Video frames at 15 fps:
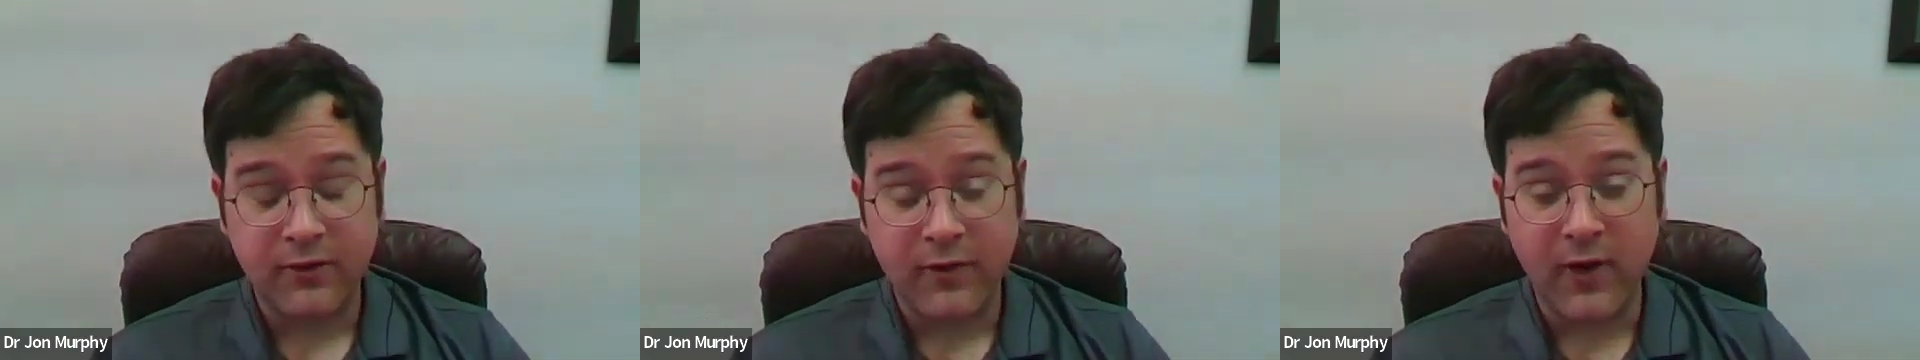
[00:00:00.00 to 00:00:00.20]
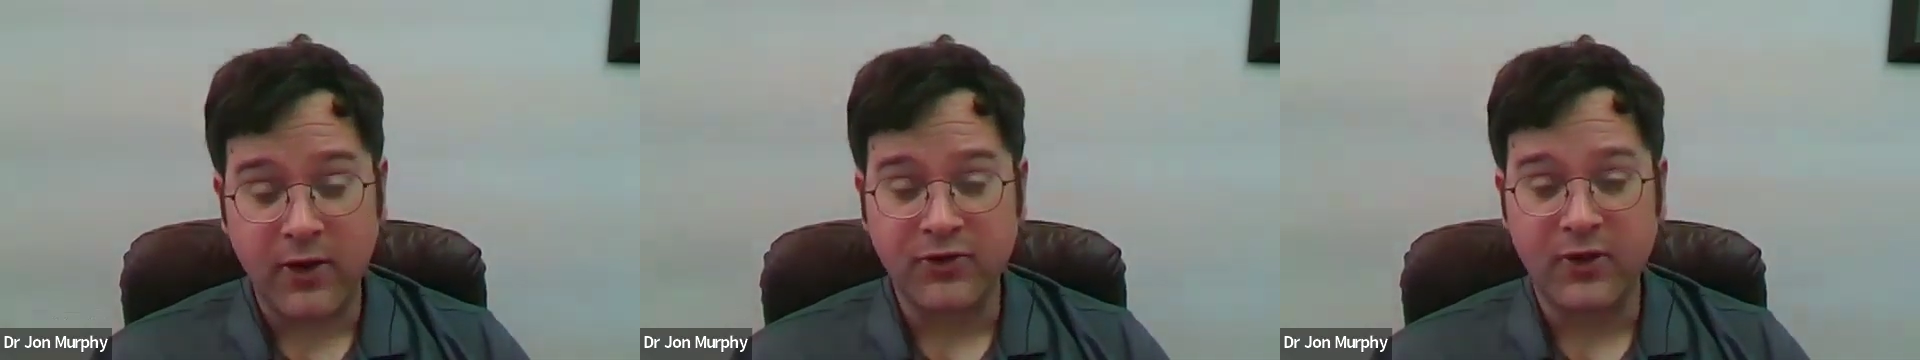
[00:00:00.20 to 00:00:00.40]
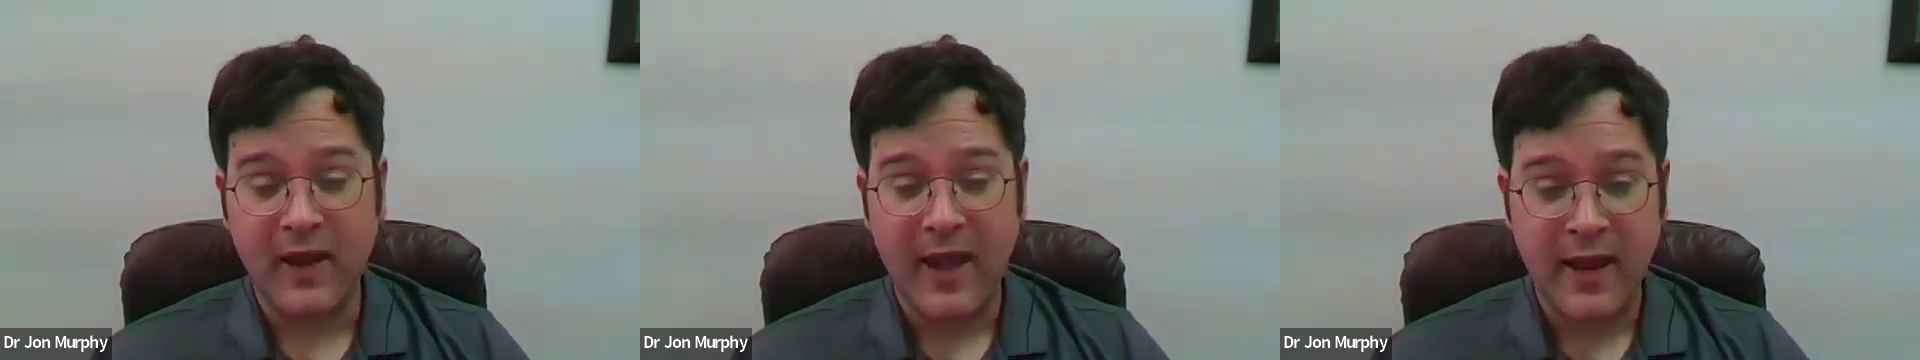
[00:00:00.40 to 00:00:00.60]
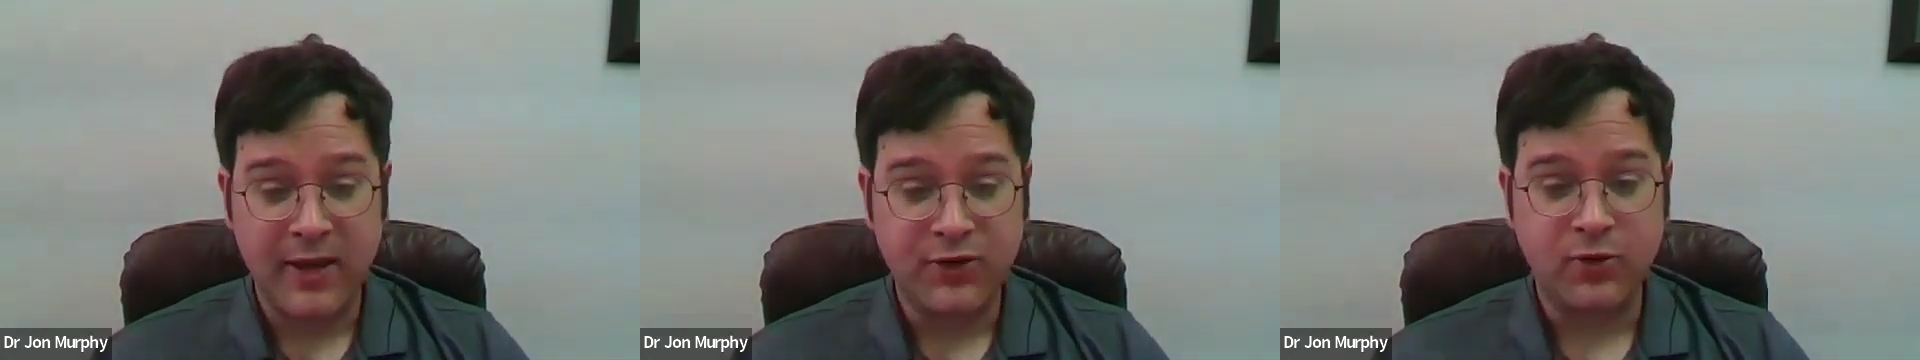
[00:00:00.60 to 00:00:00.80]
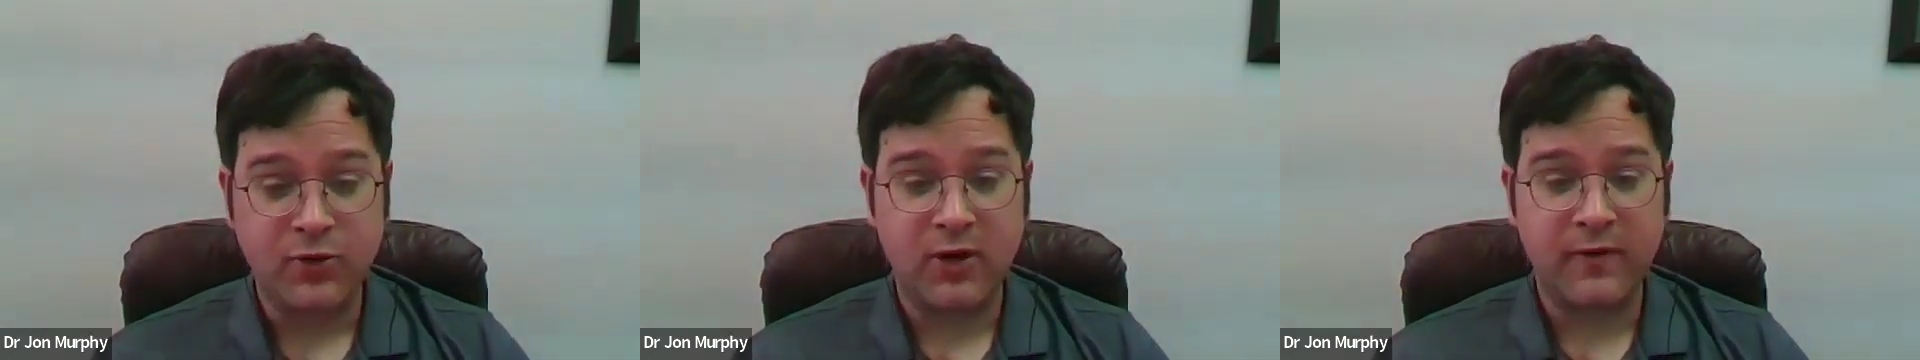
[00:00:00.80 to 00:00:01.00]
fostering any
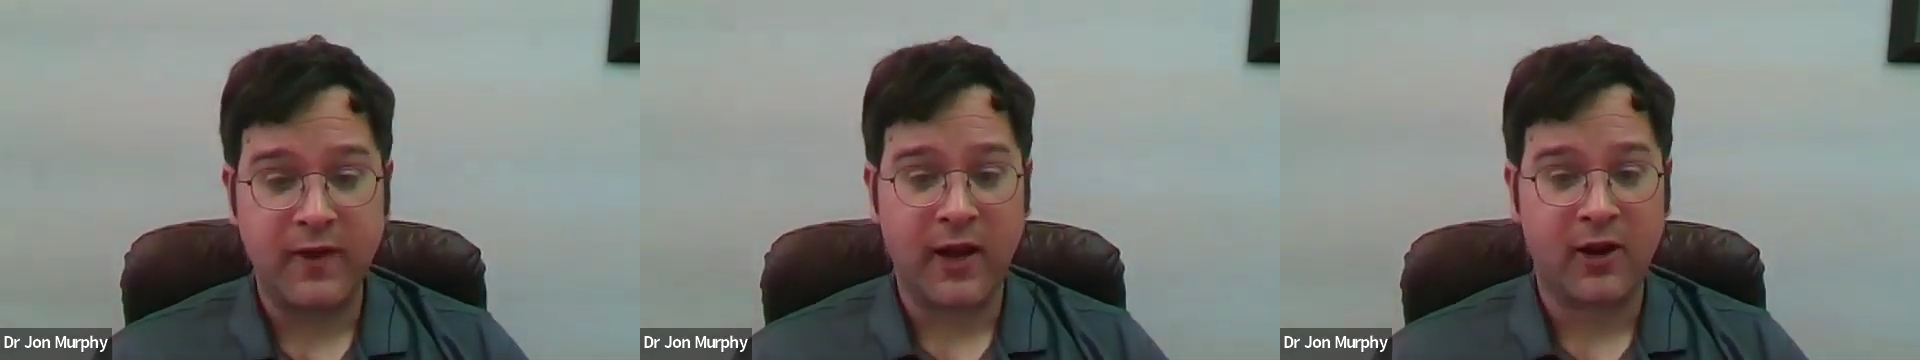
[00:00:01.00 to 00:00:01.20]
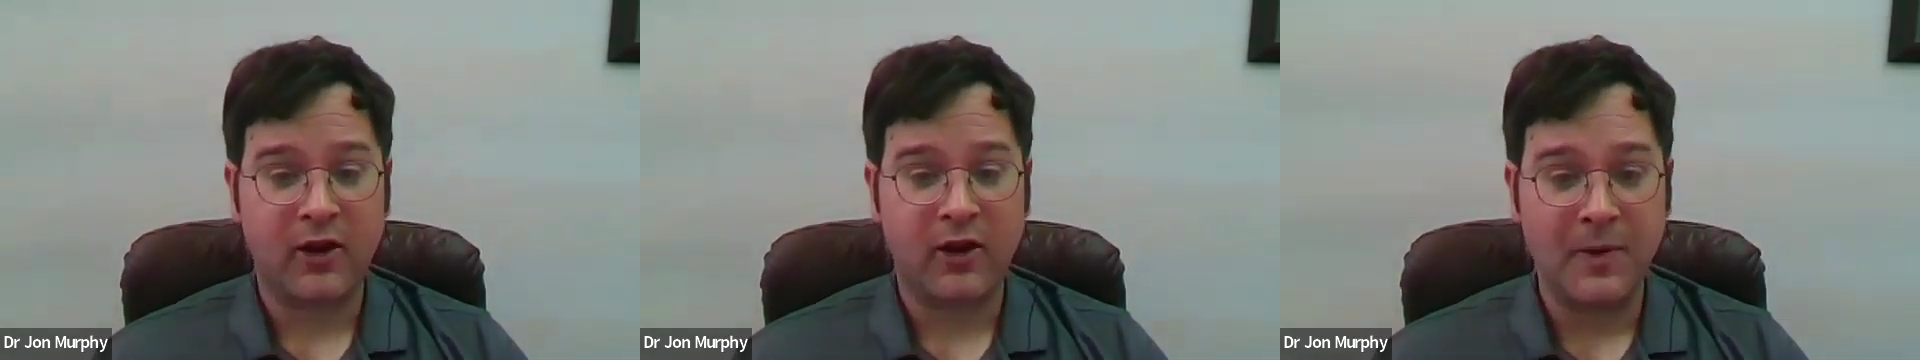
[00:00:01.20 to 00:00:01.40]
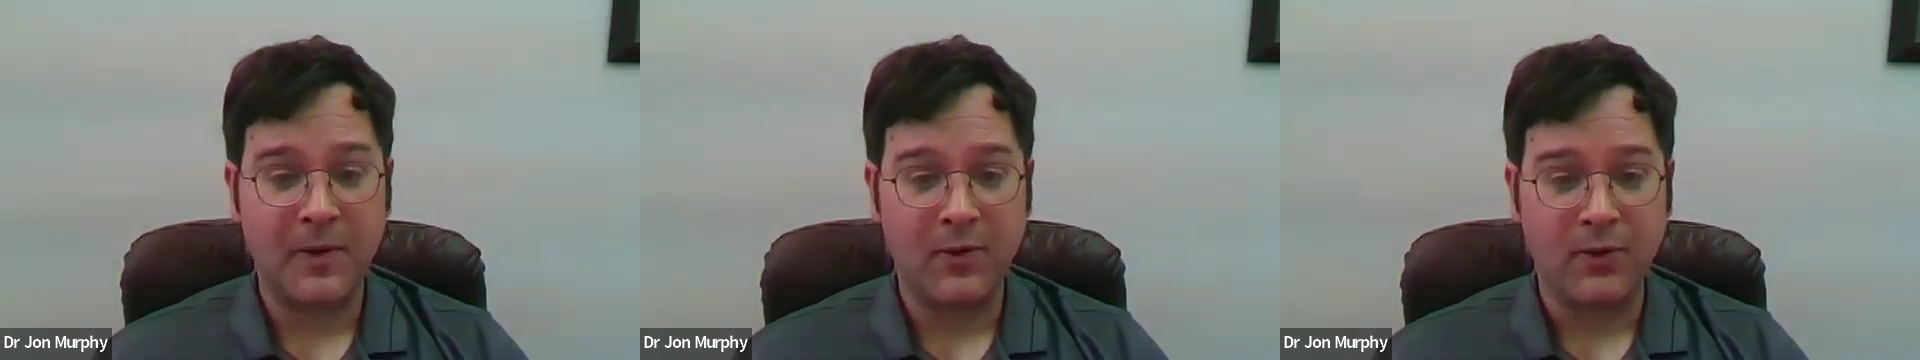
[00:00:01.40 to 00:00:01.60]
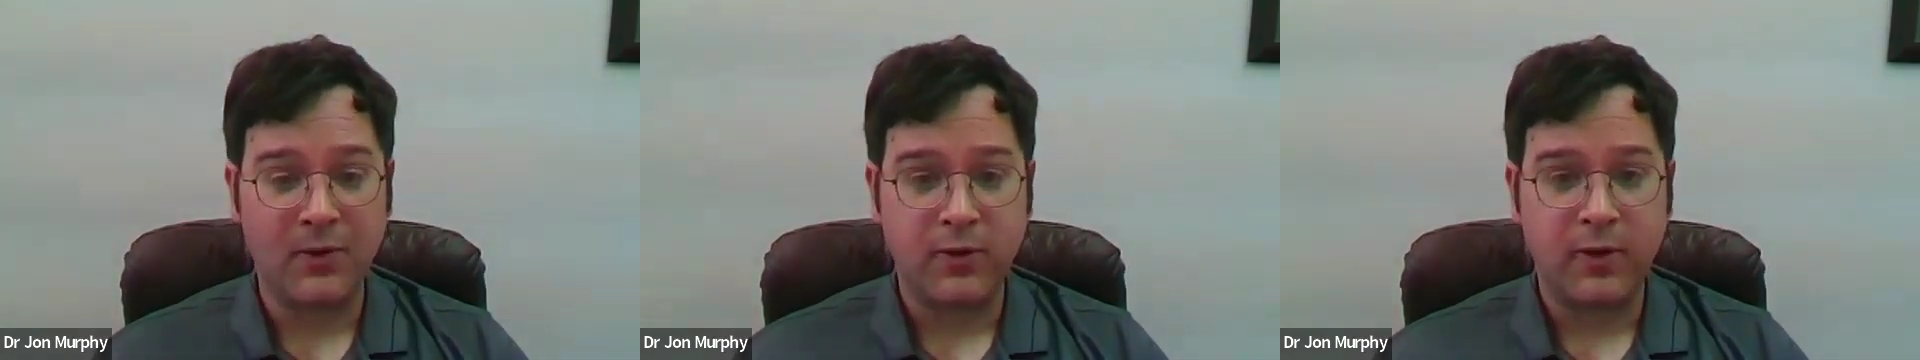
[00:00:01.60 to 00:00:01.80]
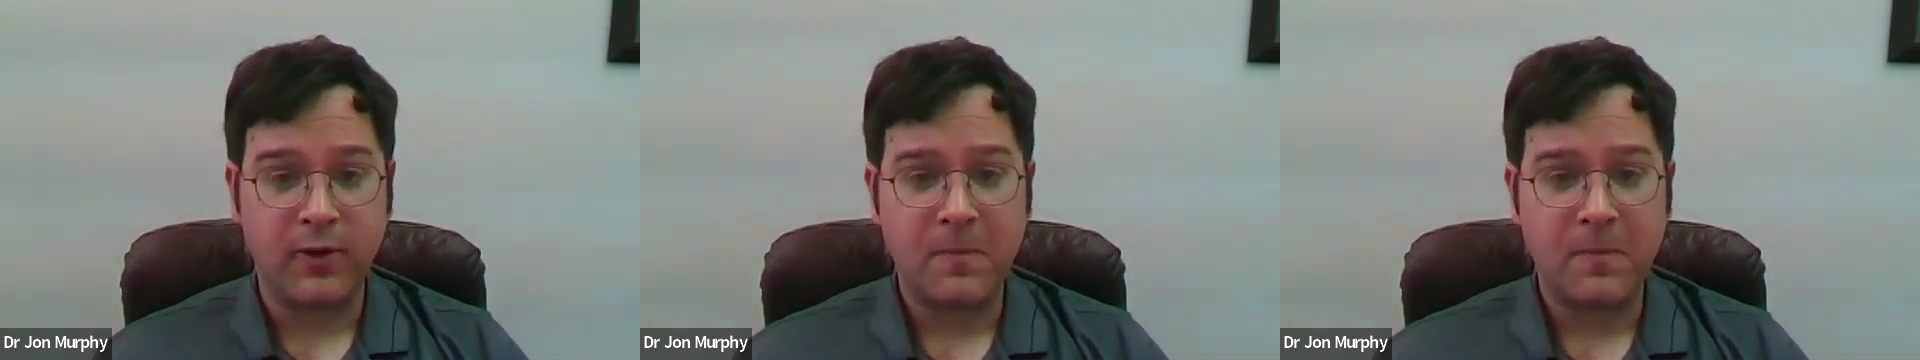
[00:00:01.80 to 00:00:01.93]
sort of economic growth.